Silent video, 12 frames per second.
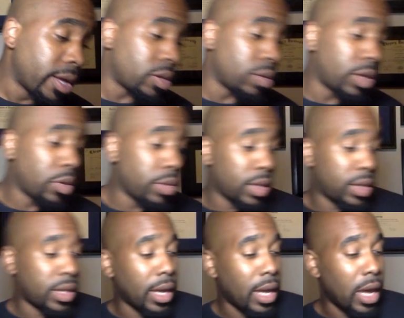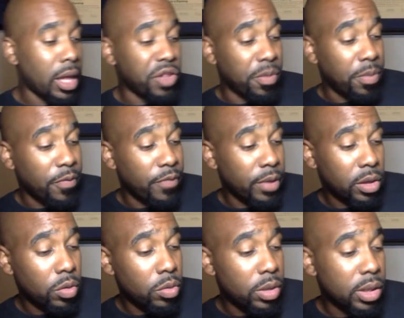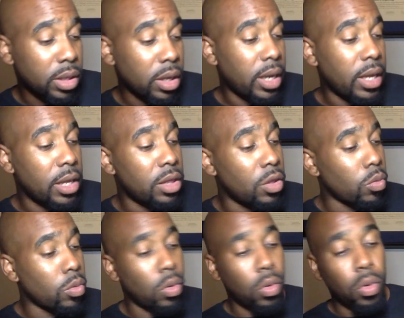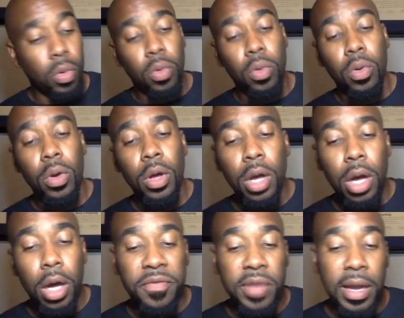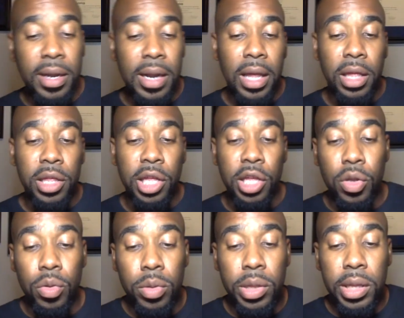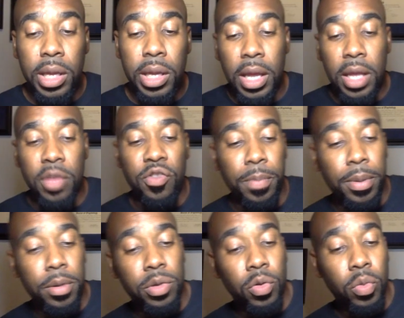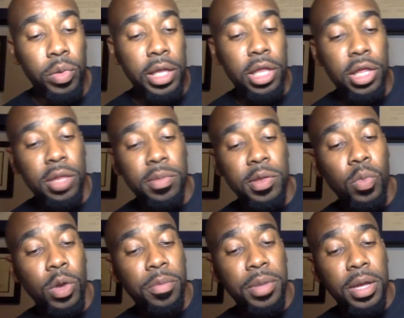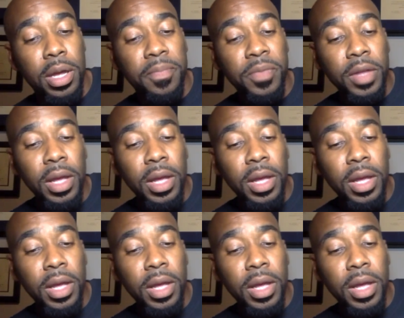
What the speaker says: So there was a psychology professor who studied the role of technology use in interpersonal relationships and well-being.